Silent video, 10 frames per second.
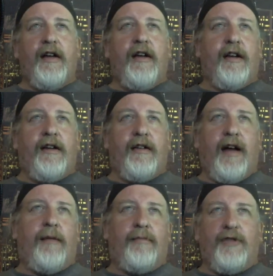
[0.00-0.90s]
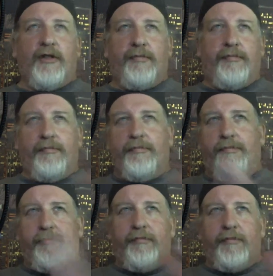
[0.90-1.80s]
and I'm just
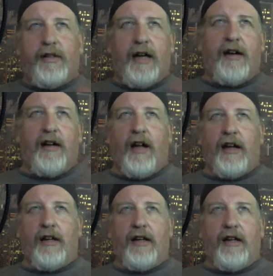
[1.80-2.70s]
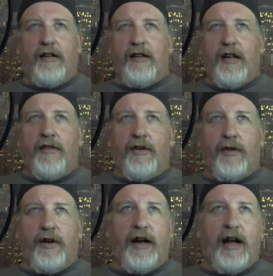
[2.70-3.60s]
kind of lightly giving you
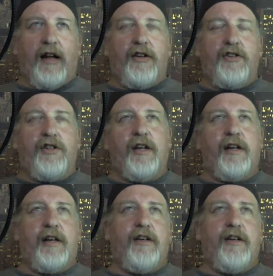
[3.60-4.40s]
an analogy. And he